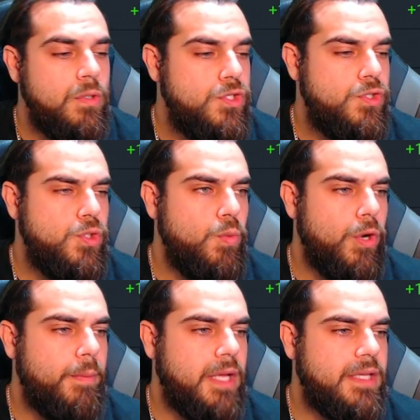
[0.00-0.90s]
too
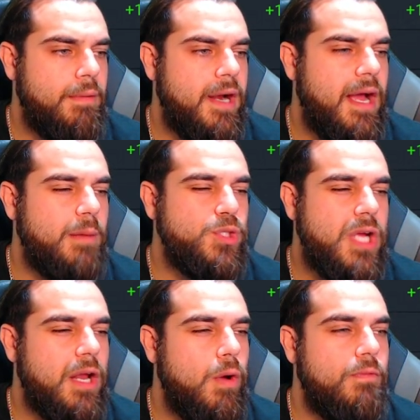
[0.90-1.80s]
worried about that right now. I'm just
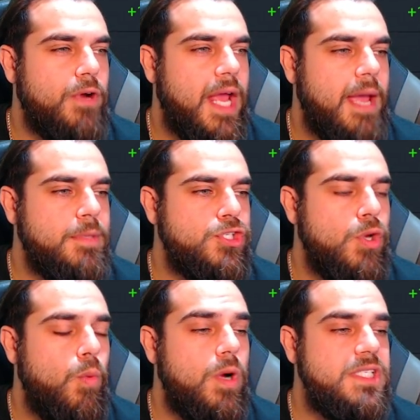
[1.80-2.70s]
kind of going for damage.
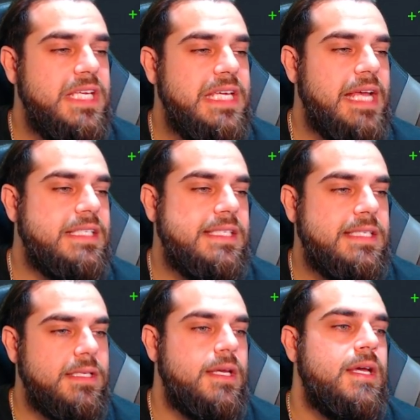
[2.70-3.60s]
So once he
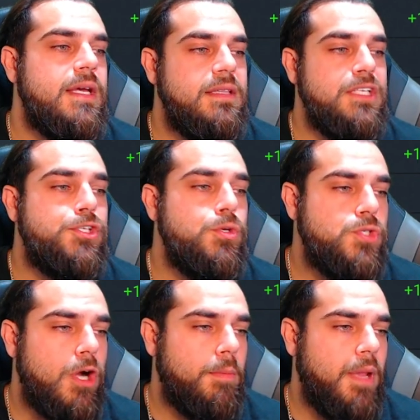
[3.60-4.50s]
gets the
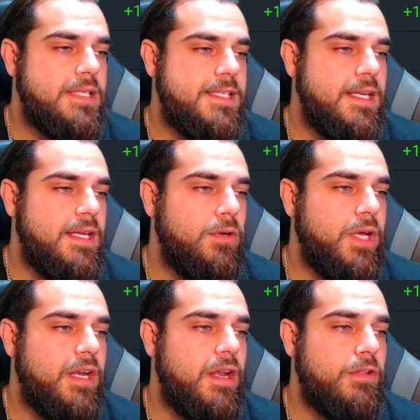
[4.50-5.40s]
2-star blessing, he'll
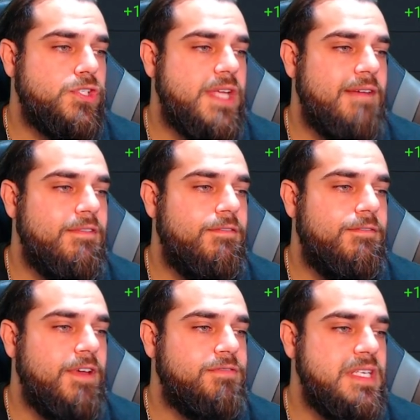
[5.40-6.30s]
get another
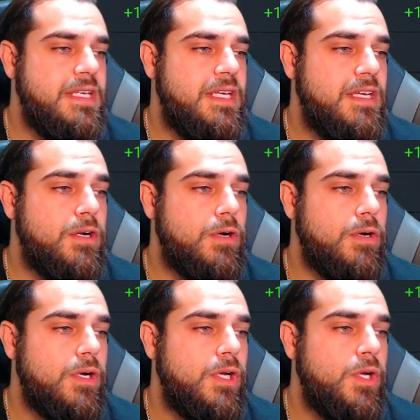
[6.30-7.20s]
750
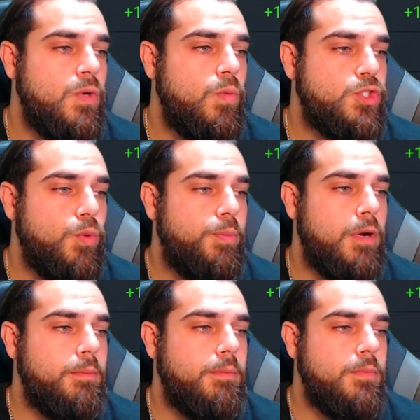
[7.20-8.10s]
here, which will
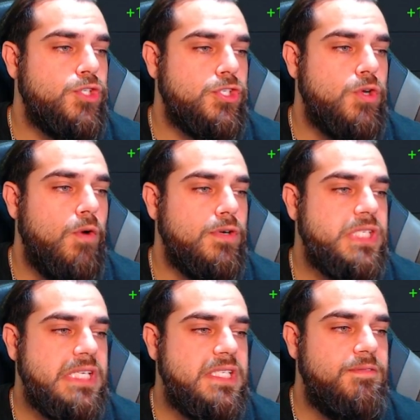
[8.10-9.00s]
put him just over
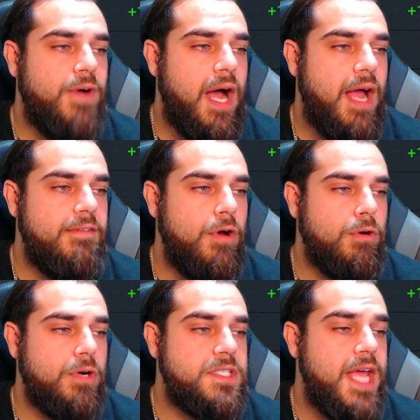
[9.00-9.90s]

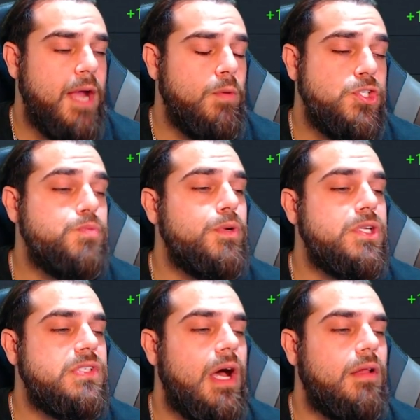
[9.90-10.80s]
6,500 attack, which is
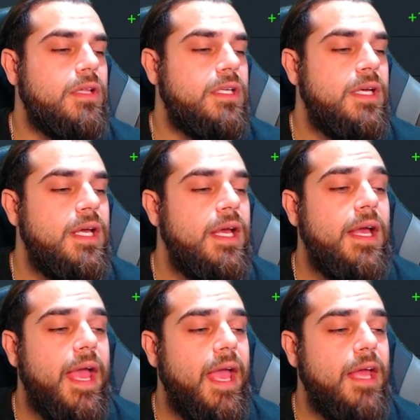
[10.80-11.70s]
pretty solid.
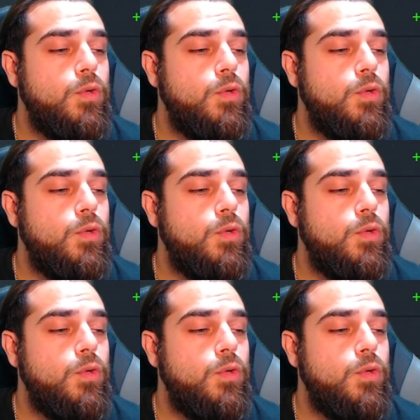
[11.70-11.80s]
And